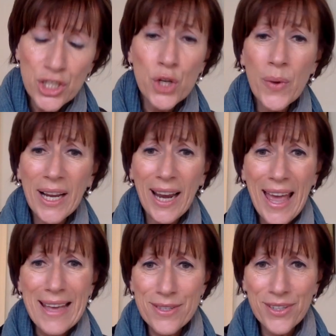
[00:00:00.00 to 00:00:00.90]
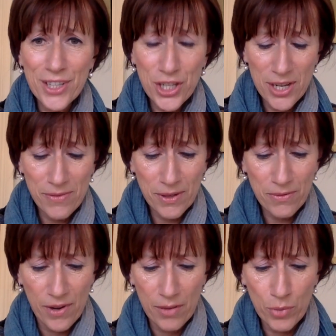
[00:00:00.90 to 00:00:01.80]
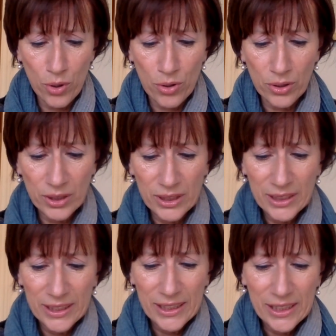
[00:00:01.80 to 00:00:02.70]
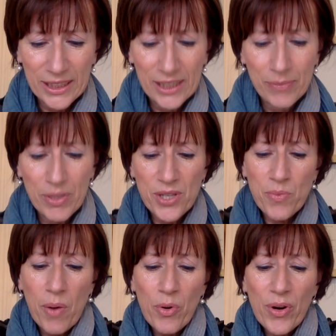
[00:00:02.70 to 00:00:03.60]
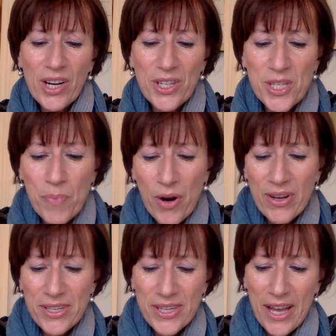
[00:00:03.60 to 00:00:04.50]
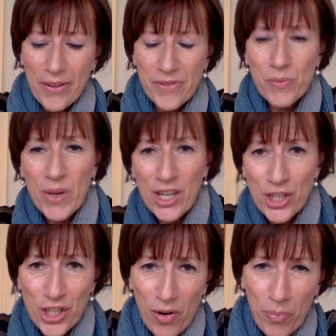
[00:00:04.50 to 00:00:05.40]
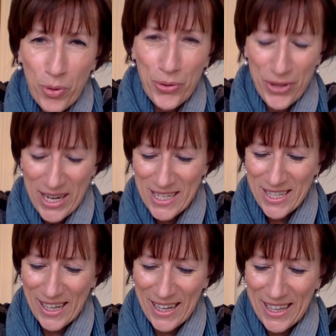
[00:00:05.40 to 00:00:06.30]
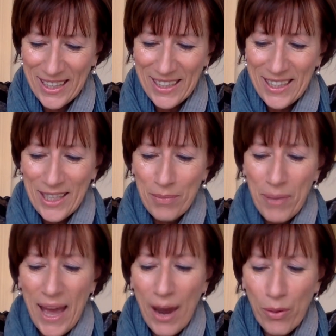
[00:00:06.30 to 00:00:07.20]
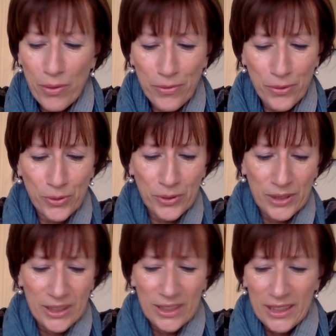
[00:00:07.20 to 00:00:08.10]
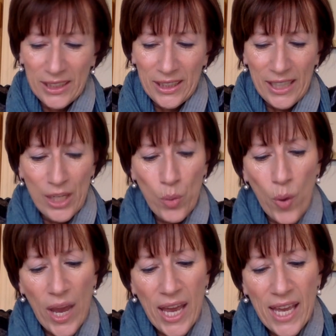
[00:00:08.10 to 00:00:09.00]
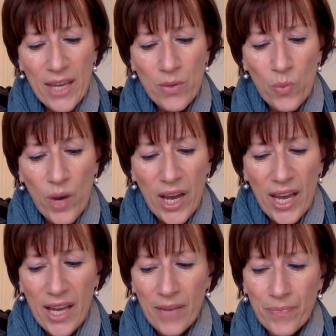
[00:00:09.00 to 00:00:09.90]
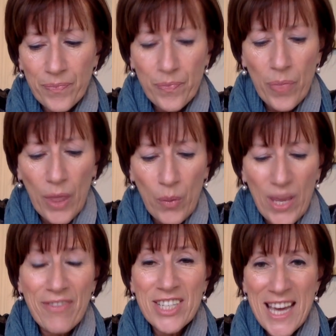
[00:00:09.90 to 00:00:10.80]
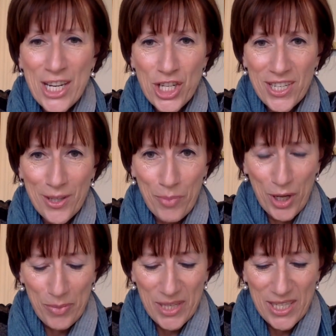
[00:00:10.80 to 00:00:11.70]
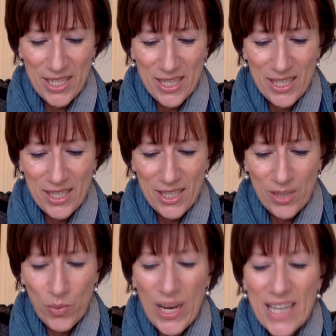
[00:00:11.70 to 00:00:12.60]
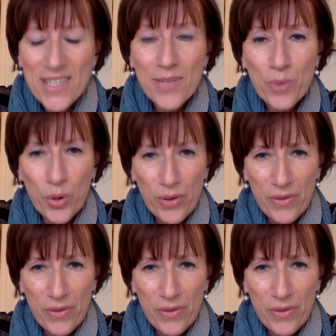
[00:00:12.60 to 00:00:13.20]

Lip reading: doing less and achieving far more. Because when we're in our spirit selves, we can show up authentically, powerful, in a way where we have attention in the moment, and we listen more